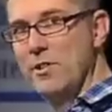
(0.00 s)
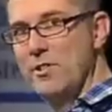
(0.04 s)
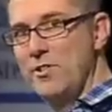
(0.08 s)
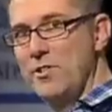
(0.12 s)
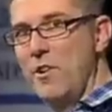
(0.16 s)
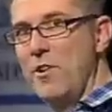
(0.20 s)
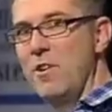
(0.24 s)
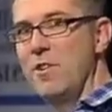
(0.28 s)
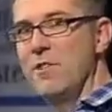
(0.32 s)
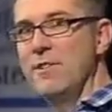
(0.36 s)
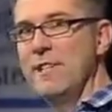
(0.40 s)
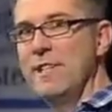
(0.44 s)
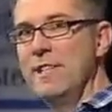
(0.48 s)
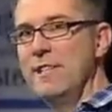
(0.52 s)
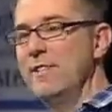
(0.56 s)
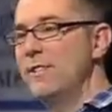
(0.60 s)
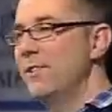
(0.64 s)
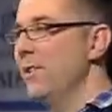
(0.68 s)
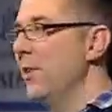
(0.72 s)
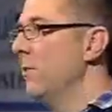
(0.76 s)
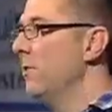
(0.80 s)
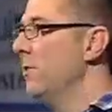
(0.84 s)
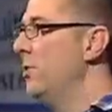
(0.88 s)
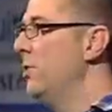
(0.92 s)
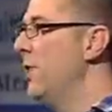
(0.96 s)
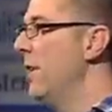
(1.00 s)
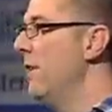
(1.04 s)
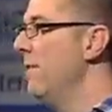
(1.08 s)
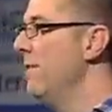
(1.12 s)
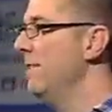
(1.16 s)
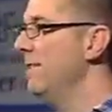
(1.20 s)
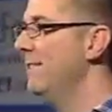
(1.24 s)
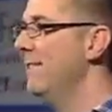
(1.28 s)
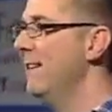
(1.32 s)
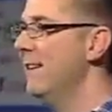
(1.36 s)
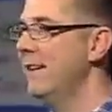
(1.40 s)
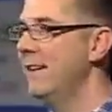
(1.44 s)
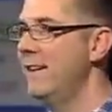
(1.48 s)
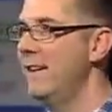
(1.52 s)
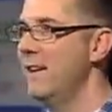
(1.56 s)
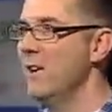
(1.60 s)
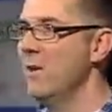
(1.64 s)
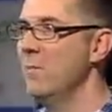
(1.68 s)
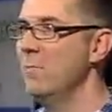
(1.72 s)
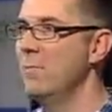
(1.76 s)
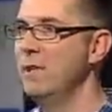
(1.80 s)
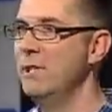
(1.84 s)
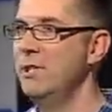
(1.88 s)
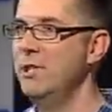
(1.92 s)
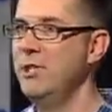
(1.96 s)
startling. So Jerry's not
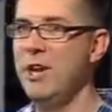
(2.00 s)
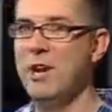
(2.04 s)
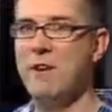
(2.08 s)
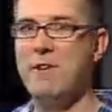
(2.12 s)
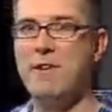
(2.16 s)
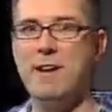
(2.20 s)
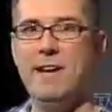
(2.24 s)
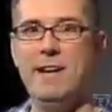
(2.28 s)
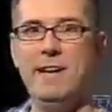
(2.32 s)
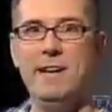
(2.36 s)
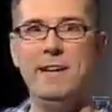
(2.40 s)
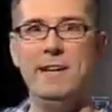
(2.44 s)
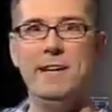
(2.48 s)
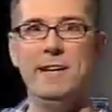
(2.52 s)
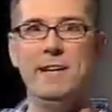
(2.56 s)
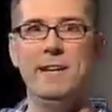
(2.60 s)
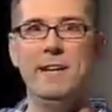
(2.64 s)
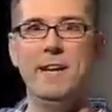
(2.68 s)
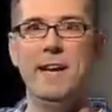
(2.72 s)
here, but Jerry